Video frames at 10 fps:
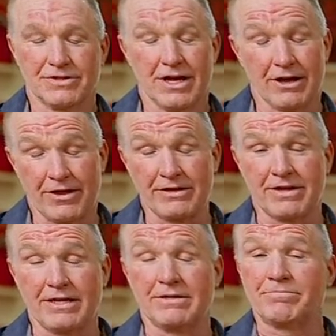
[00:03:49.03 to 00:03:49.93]
Yeah, they
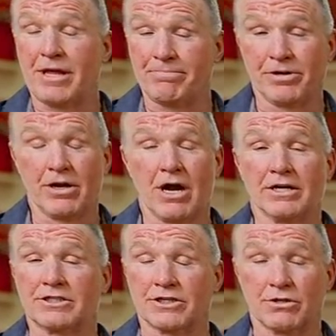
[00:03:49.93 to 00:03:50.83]
put it on
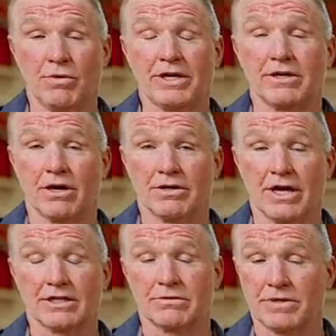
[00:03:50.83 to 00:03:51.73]
us just a week ago,
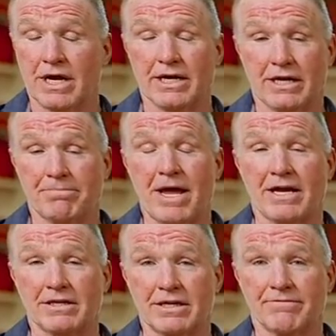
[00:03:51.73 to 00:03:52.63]
yeah, so we got to get
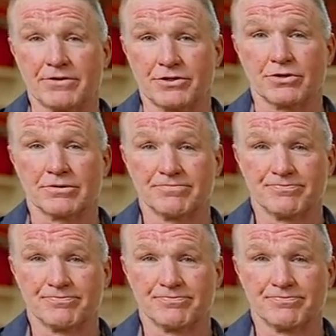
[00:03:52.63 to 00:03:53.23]
back at them for sure.